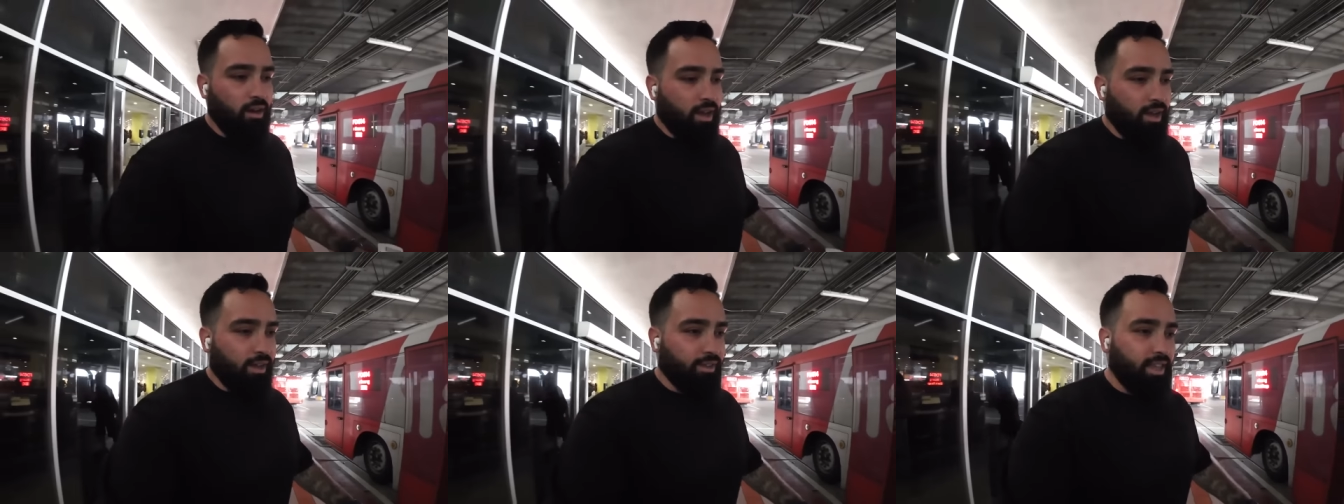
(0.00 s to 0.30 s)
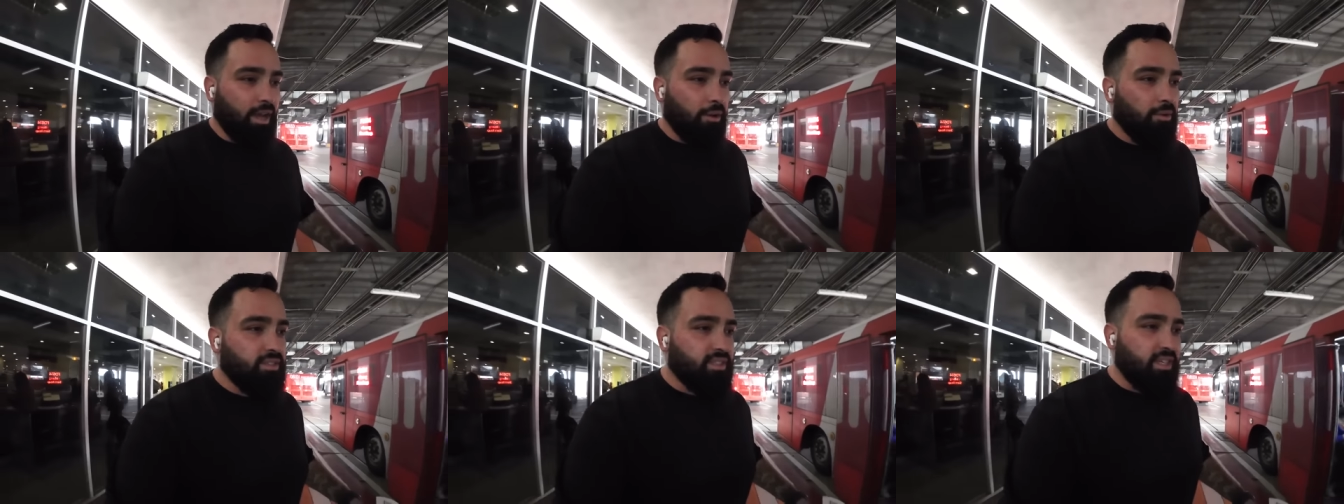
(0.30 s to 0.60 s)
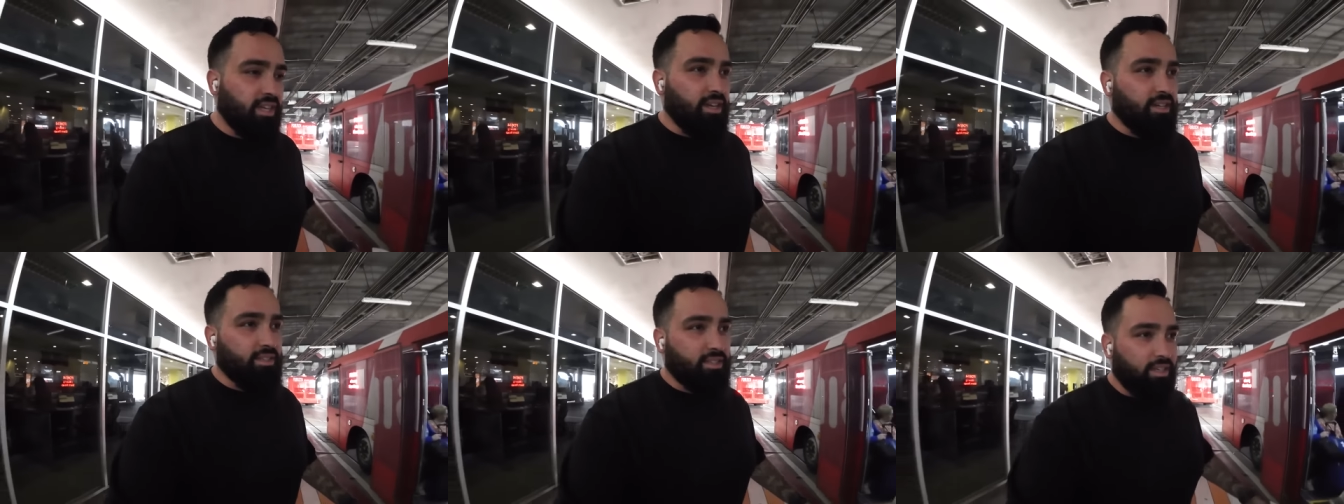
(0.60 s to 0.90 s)
right, that was
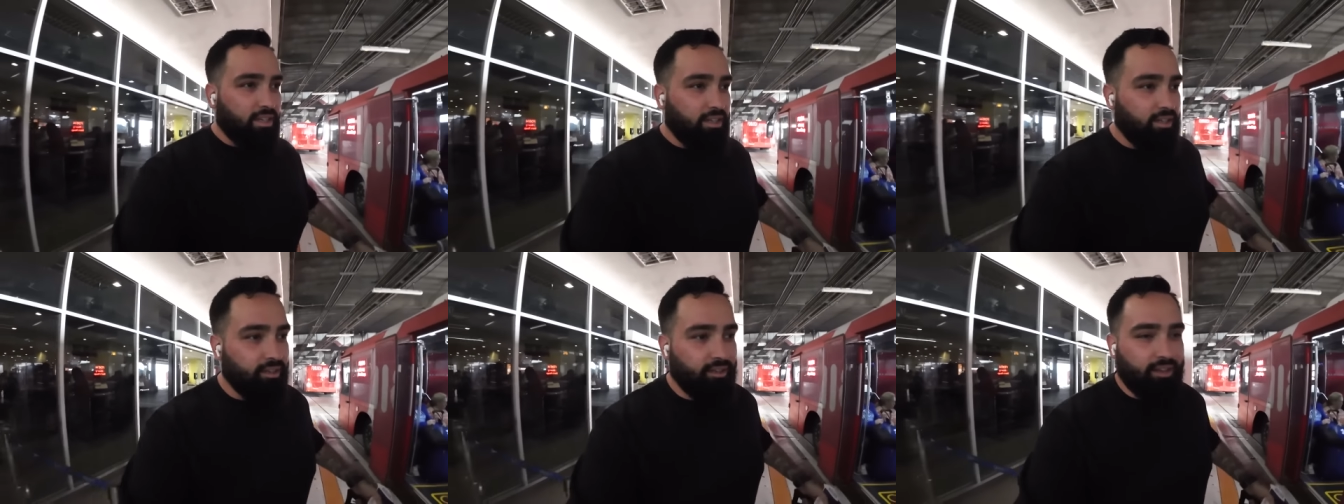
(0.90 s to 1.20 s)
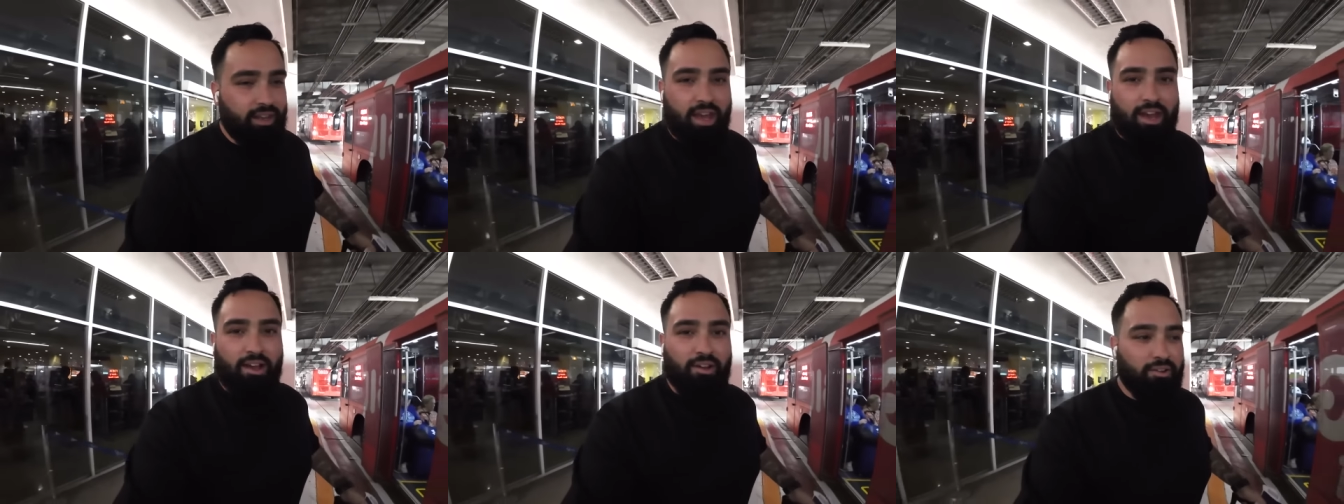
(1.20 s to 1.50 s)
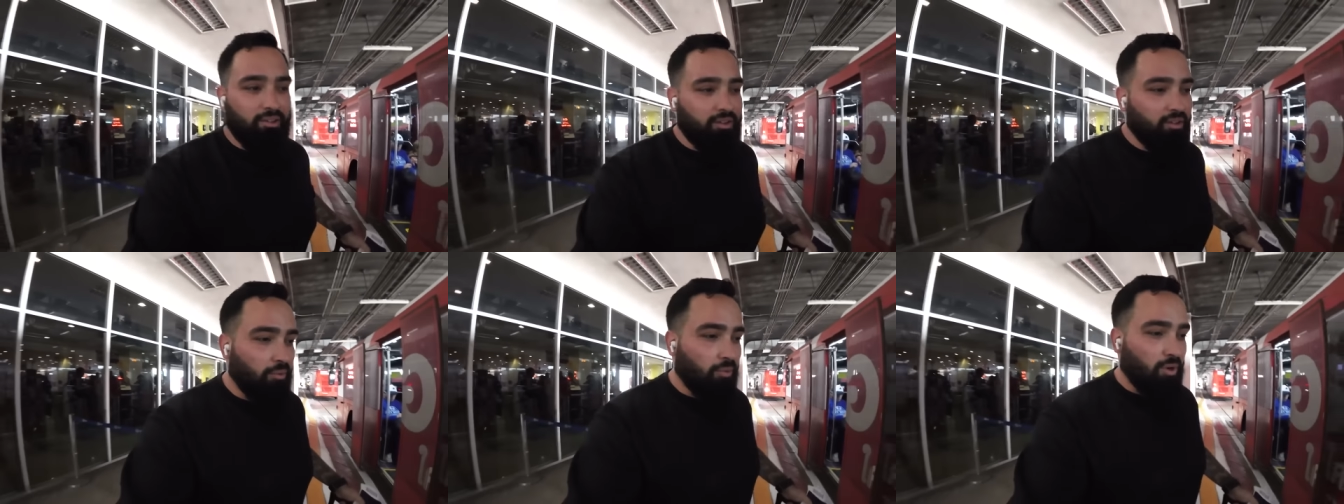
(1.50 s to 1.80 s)
easy. Now
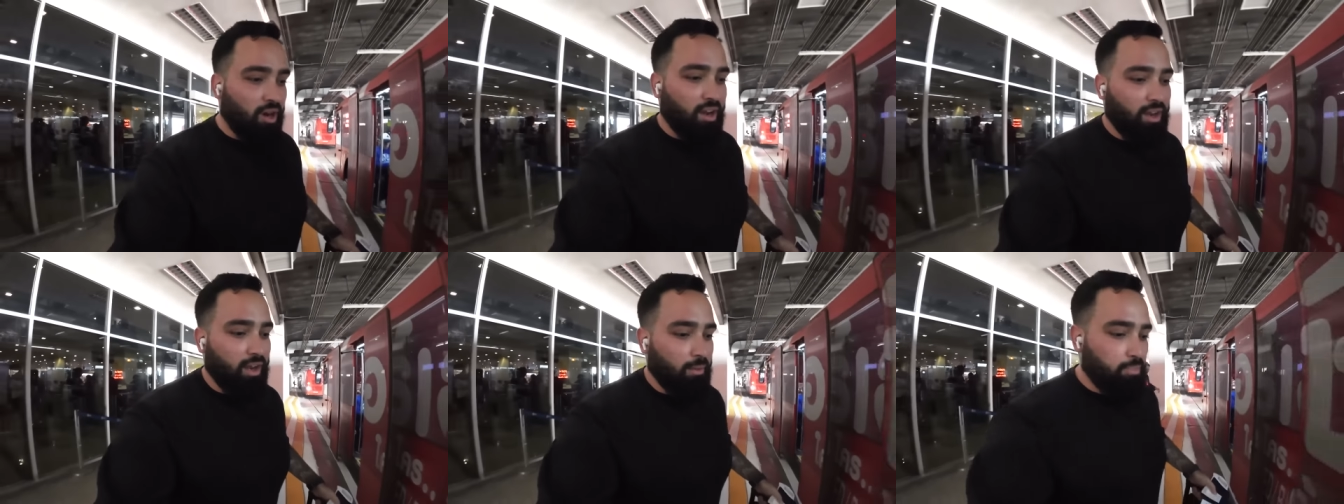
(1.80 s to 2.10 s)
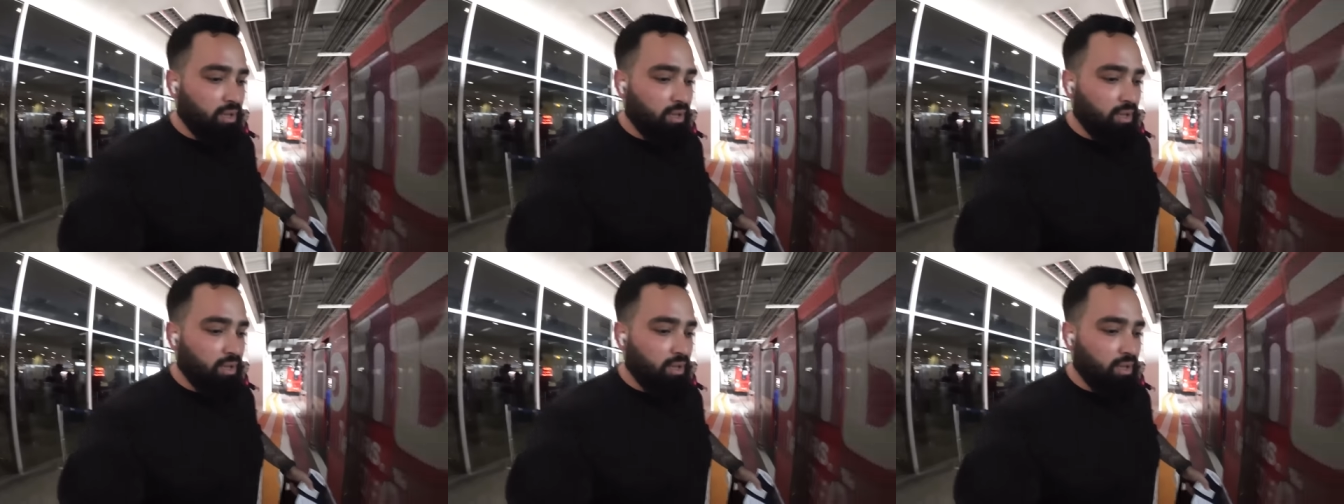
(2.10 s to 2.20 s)
we're on the